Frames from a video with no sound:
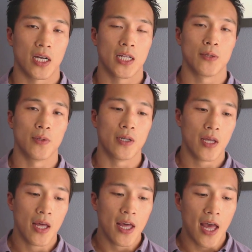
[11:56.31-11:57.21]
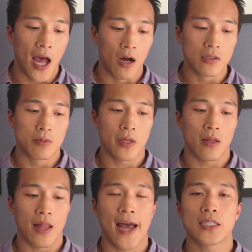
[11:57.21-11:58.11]
West Hollywood.
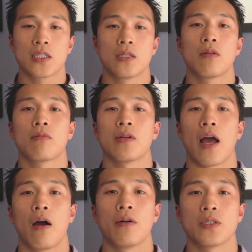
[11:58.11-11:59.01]
Ultimately, the last 2-3